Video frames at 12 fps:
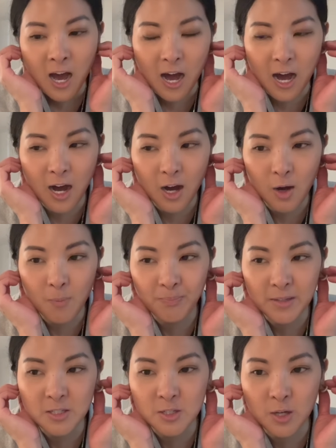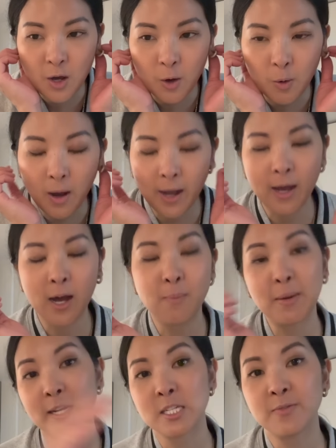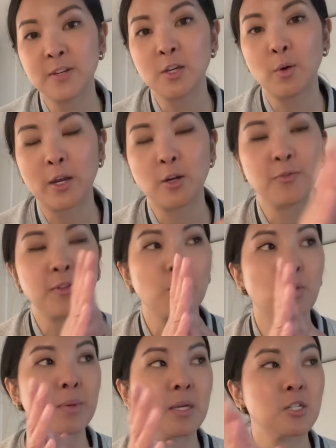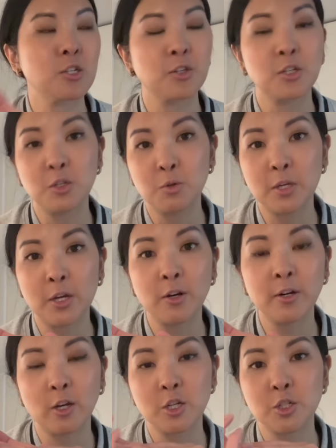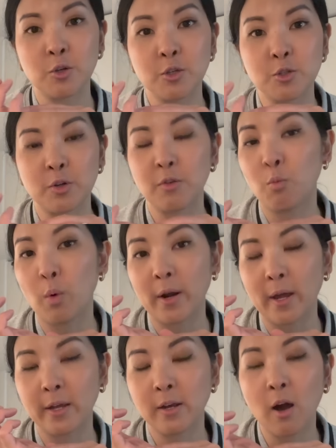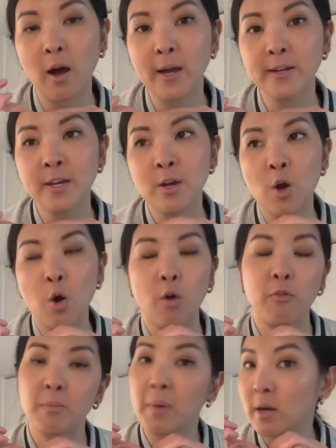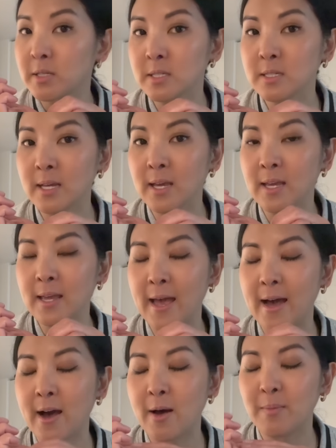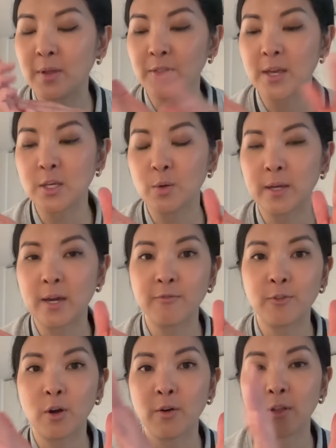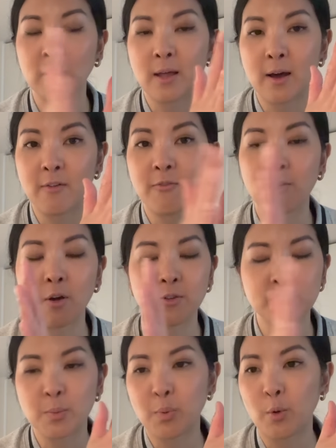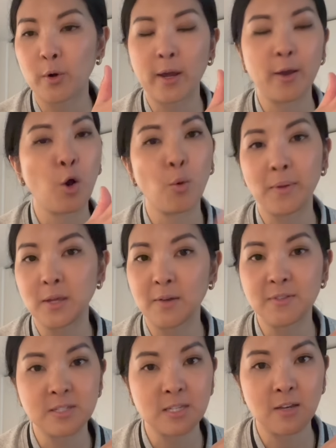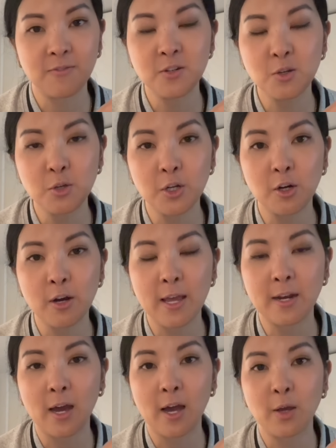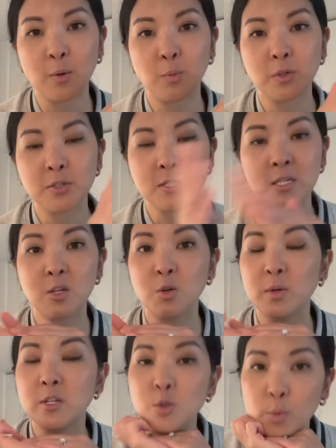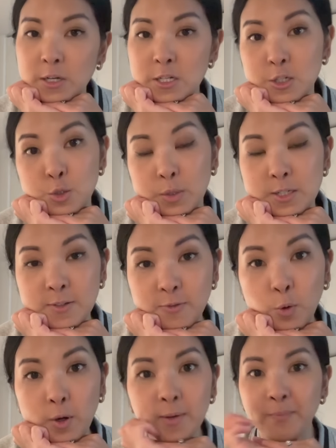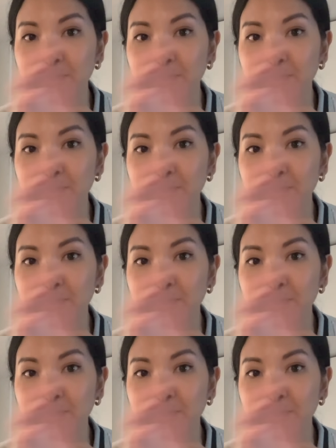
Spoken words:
My next video I don't think will be until the new year, and I'll show you sort of what I got over Boxing Day. Thank you again for all the love, for all the support. I hope that you have a safe new year, and I will see you in 2024.